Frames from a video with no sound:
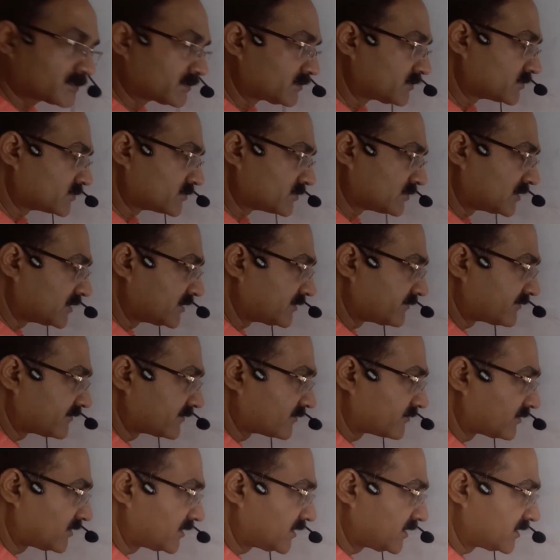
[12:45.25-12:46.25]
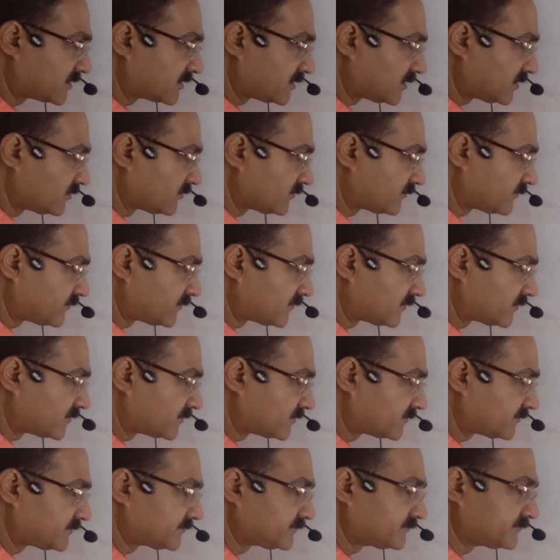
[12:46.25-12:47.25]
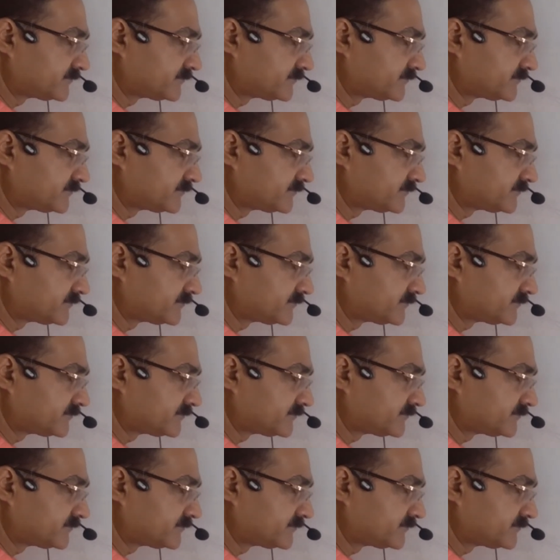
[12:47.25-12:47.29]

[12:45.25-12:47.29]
So if you call it U4,